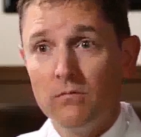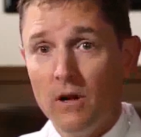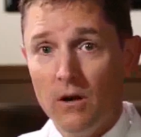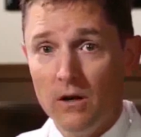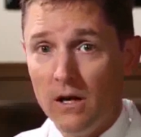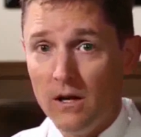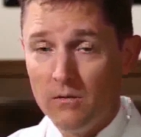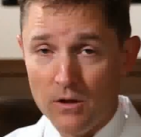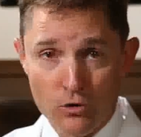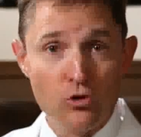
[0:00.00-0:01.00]
or uh,
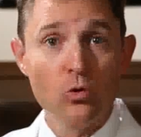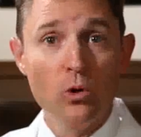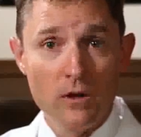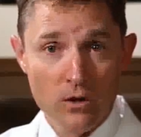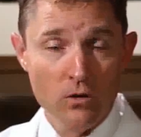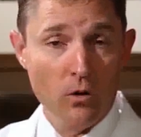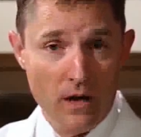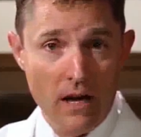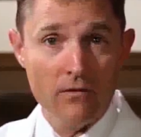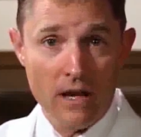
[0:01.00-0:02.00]
ensured that you don't
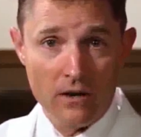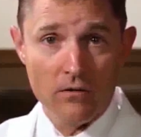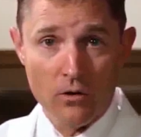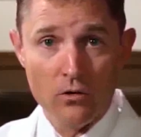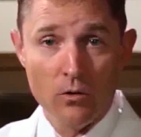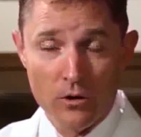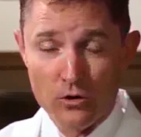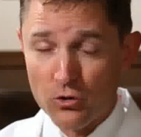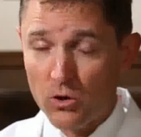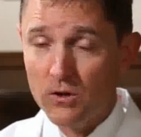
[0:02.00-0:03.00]
have that, or you are
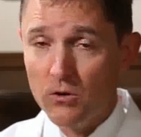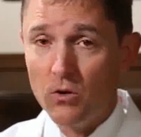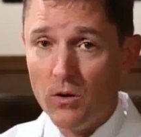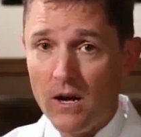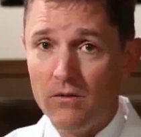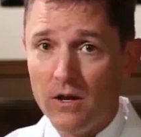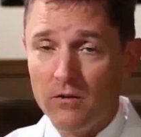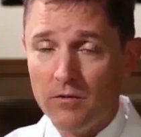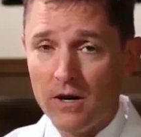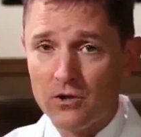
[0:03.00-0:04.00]
ensured that you don't have that
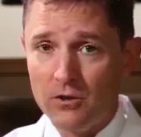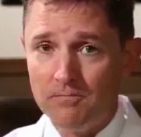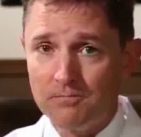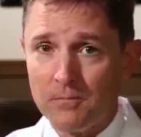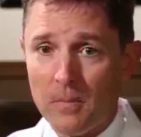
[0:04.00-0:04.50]
infection,